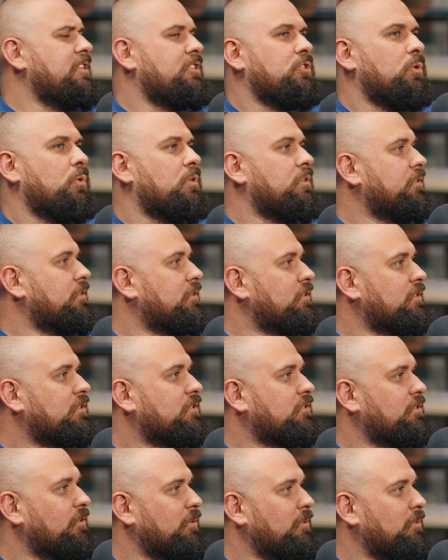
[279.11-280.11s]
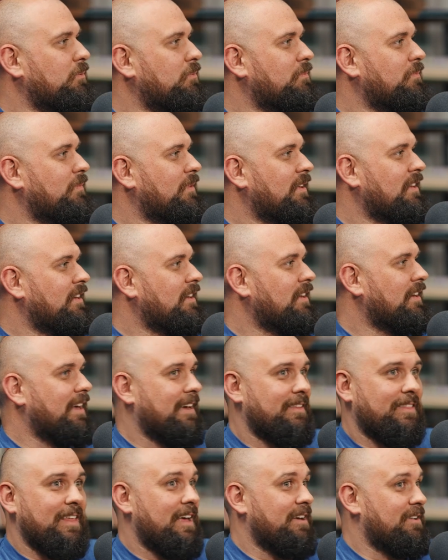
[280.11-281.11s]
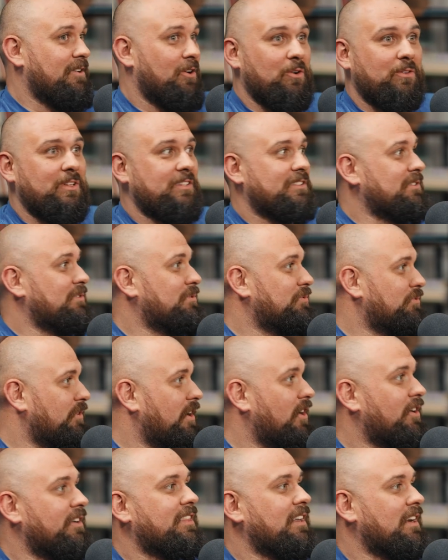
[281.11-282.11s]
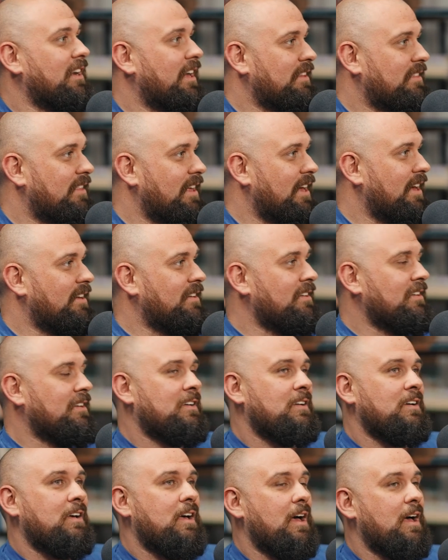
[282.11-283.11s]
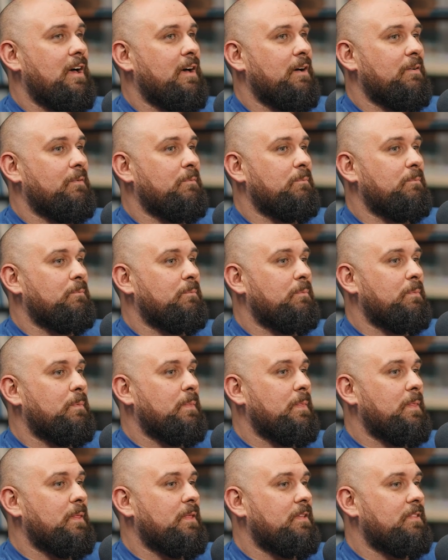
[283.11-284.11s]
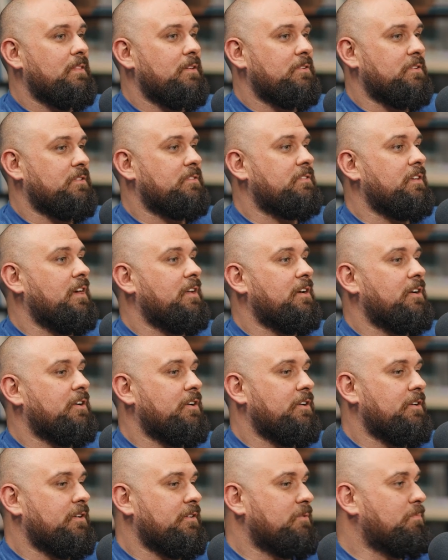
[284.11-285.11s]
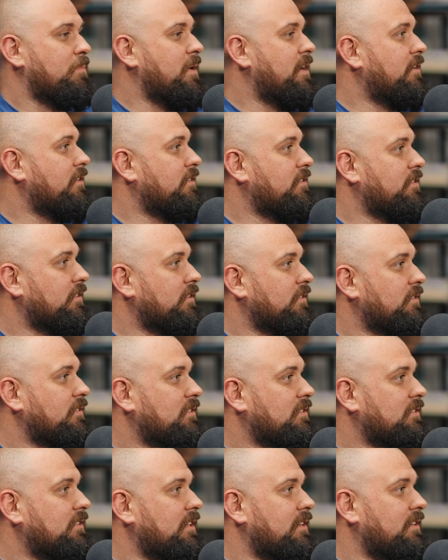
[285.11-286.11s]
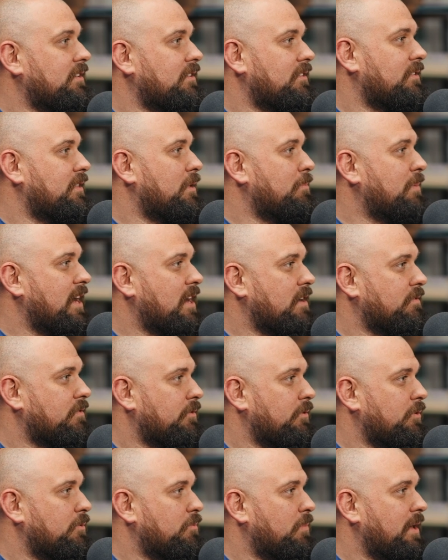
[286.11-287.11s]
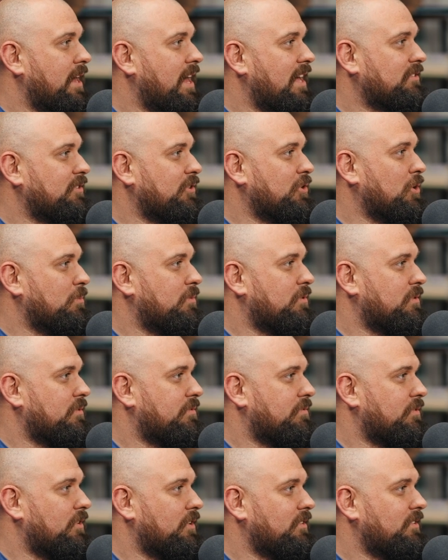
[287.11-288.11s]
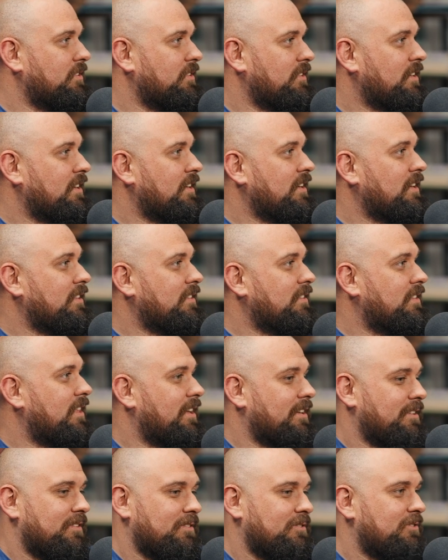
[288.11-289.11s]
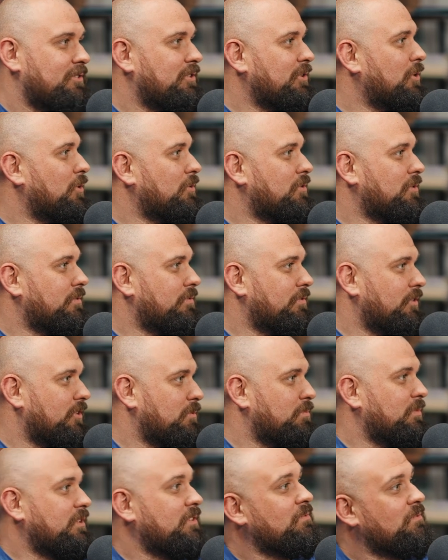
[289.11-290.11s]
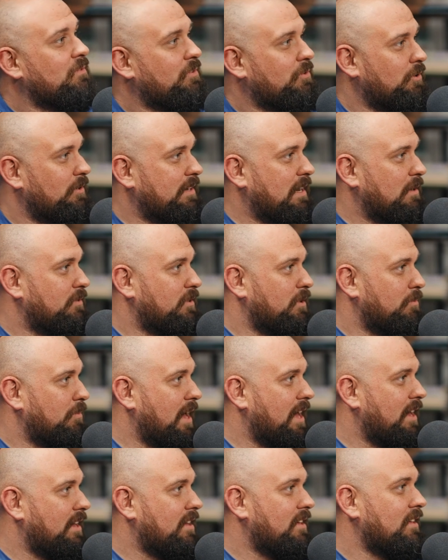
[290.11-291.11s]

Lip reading: You don't want to assume like that, oh, this is free or anything like that. There's a saying I heard, it's better to sit in the back of a room, be asked to come to the front, than to go to the front and be thrown down to the back.